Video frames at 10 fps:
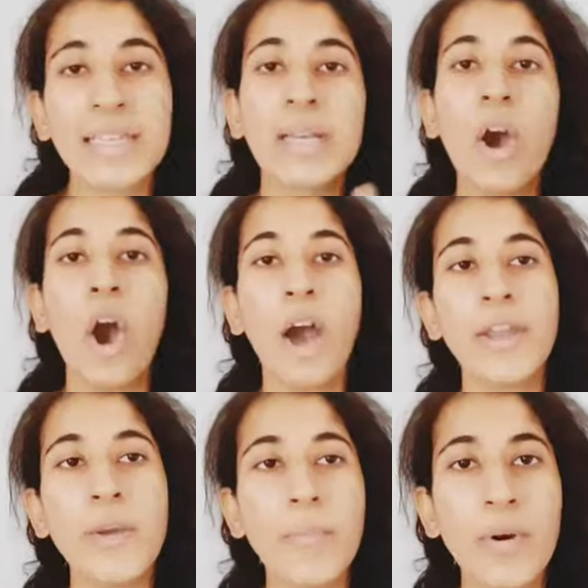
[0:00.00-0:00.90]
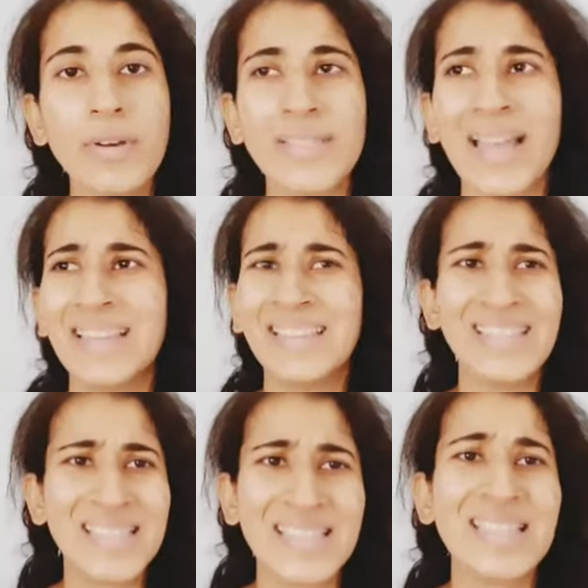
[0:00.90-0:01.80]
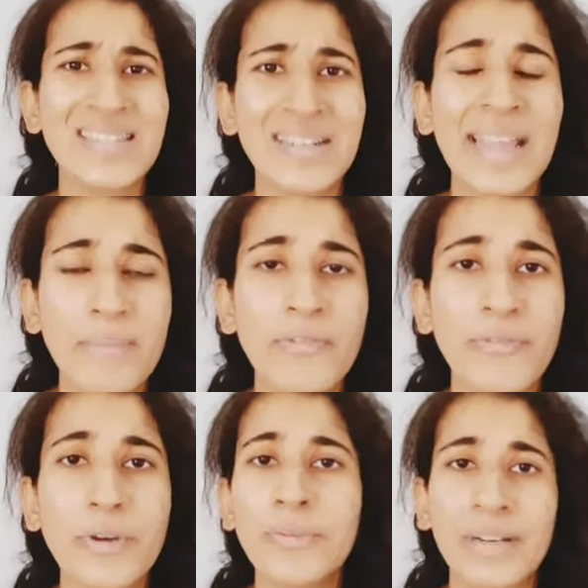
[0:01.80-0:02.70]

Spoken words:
the audiobooks, and this is just to name a few.